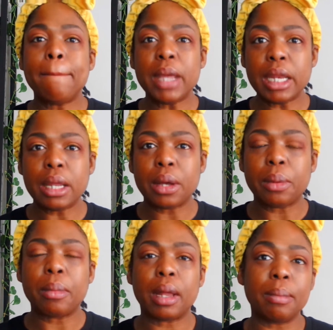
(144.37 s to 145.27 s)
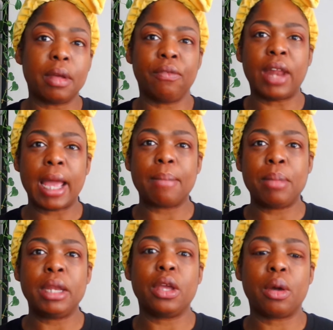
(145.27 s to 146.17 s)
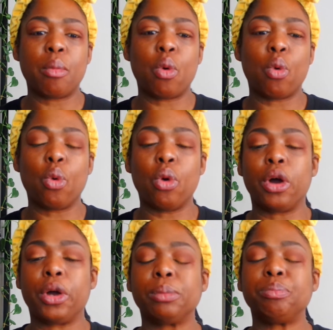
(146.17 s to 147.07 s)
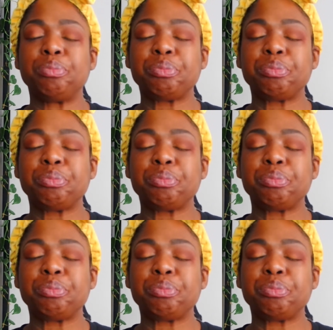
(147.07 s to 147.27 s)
medium, light medium, or